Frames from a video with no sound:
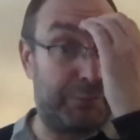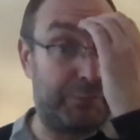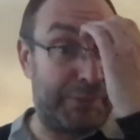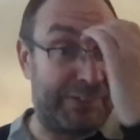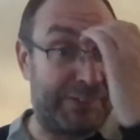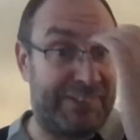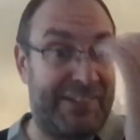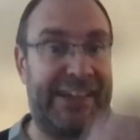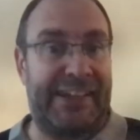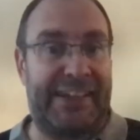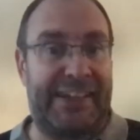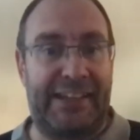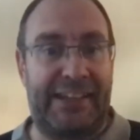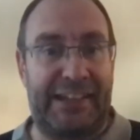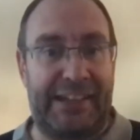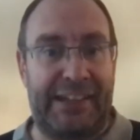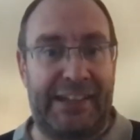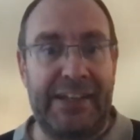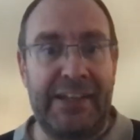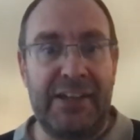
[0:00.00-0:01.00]

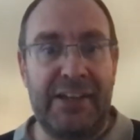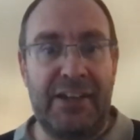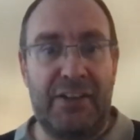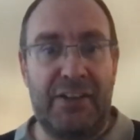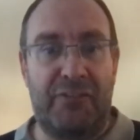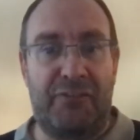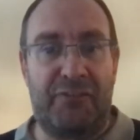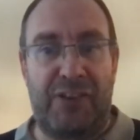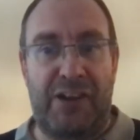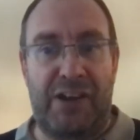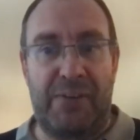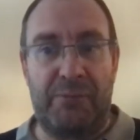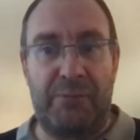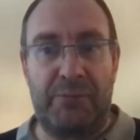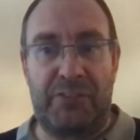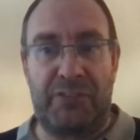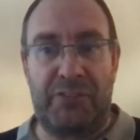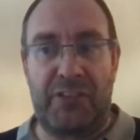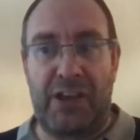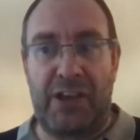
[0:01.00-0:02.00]
particularly of
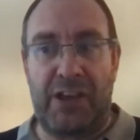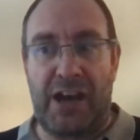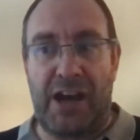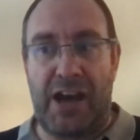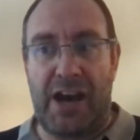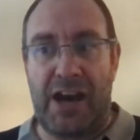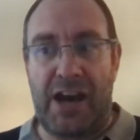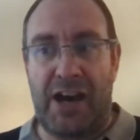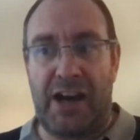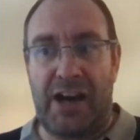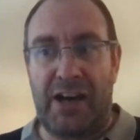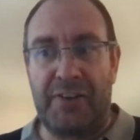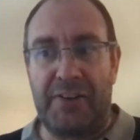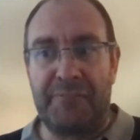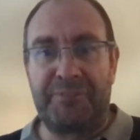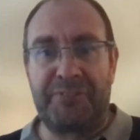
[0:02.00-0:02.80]
firms that are